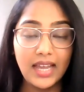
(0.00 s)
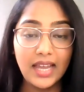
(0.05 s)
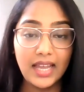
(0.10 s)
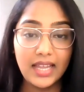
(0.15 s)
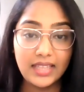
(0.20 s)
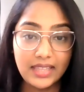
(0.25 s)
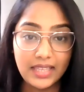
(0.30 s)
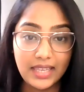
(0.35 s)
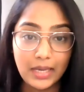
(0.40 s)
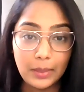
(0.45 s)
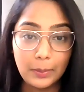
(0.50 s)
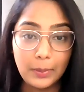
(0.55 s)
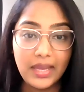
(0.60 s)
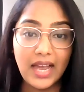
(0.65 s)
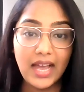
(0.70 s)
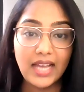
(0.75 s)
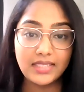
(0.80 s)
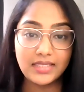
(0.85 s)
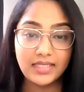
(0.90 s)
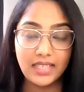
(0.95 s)
and they'll be
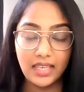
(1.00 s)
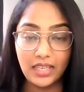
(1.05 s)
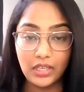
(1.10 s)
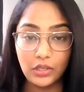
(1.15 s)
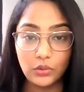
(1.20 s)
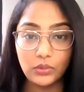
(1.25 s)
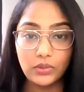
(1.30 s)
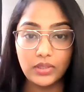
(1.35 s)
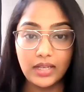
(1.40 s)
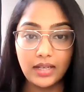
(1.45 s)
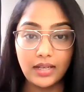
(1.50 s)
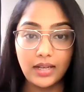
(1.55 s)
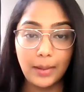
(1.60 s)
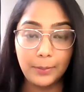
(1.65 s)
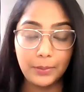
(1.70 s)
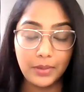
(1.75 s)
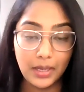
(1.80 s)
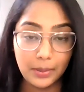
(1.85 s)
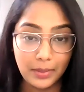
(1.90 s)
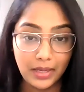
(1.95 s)
asking you the
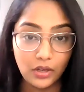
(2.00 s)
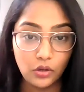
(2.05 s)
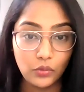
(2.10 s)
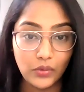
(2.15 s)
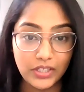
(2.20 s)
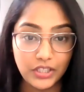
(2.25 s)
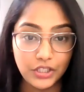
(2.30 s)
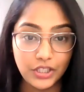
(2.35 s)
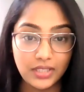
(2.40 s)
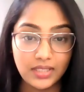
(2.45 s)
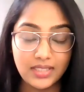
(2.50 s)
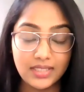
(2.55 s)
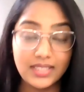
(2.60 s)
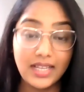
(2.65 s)
upcoming questions.